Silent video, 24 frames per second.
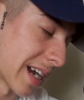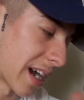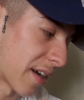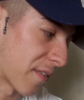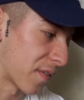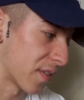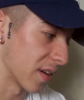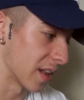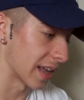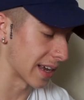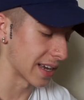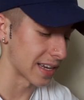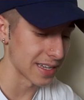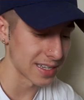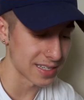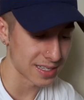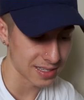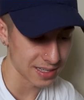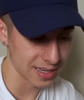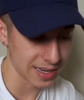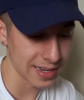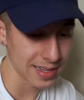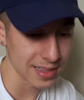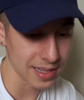I feel like
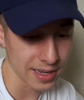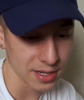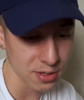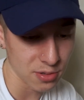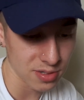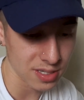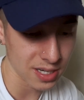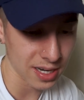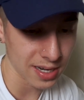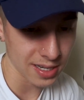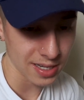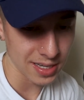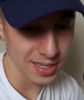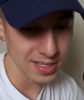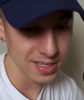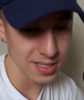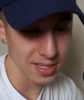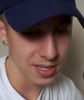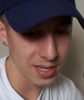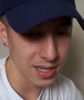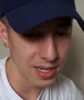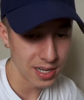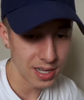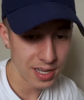it's like you said, it's
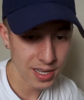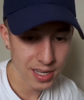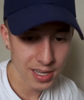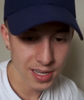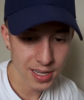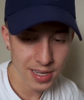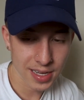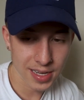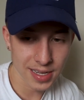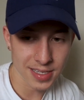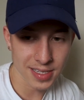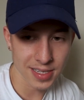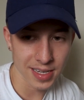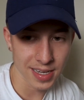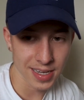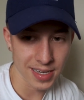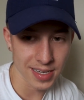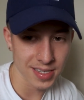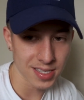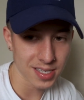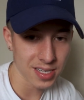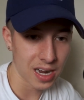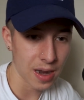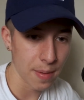an
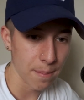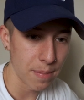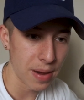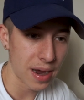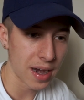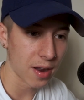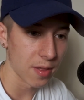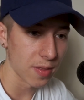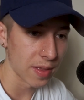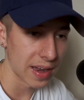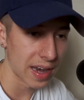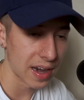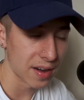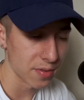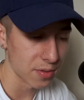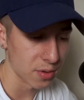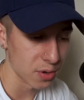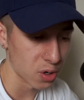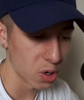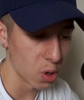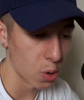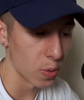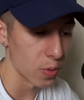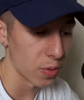inside battle they're
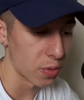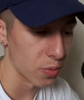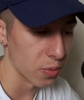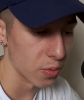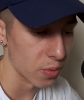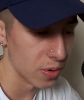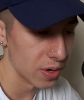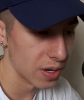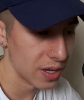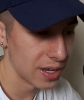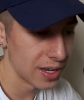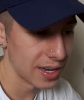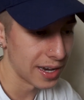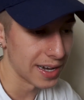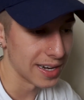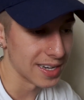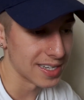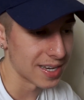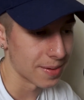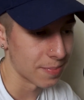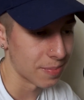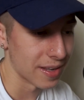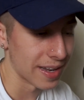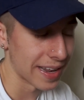going through, and
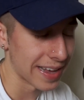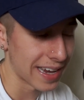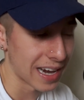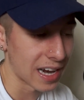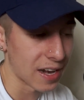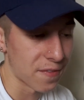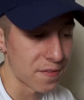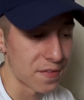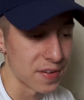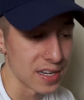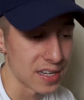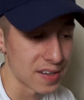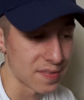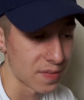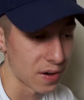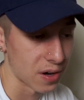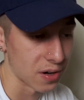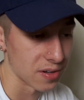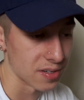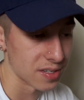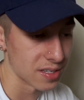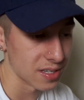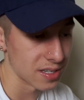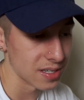it's something they gotta fix
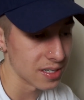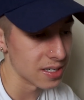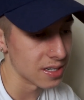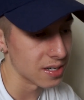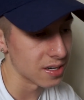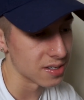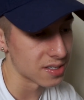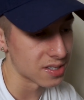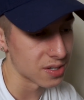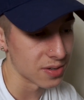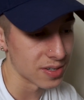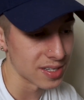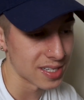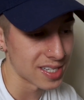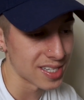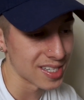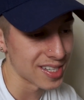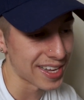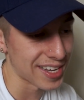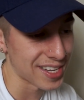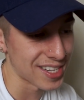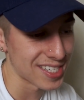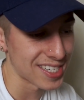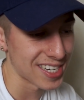first. So it's
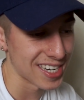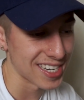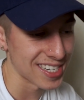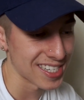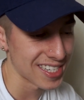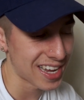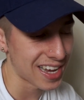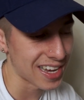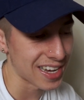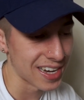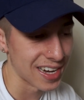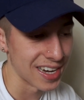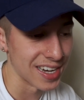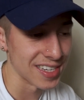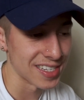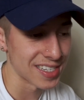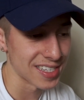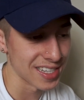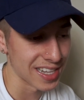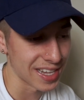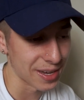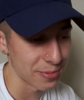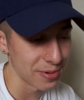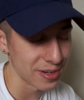like you said, it's not
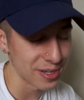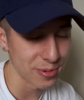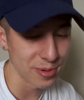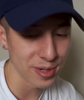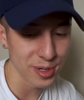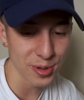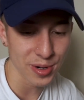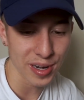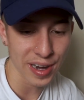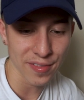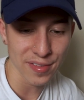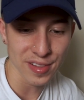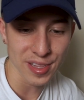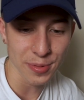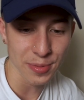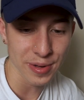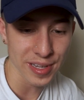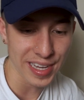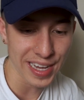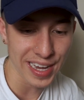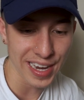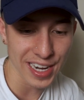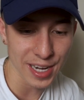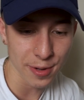us. Like we're doing everything we
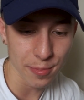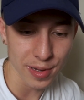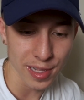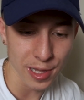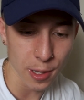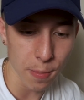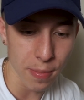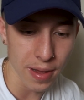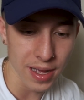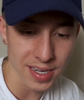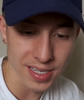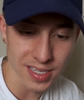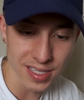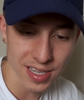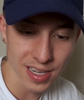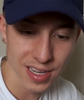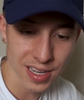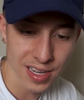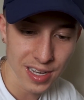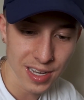can to be the best,